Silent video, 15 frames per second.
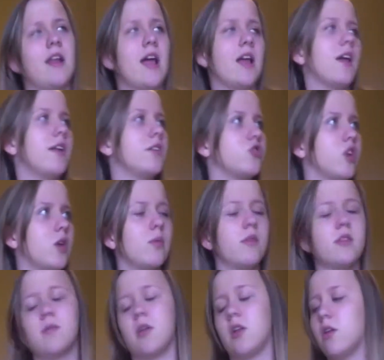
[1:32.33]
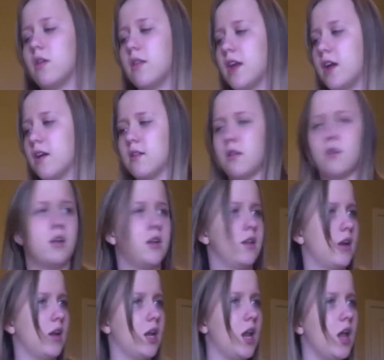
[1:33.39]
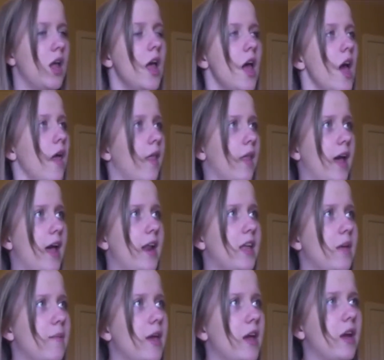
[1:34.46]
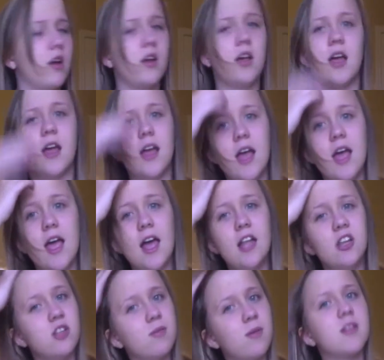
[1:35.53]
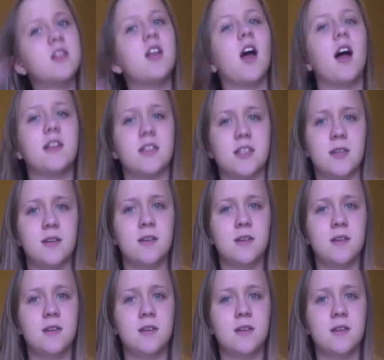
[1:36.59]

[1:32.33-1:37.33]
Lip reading: I got in trouble, and then we had to go to the hair salon, and I had to get my hair cut, and this was not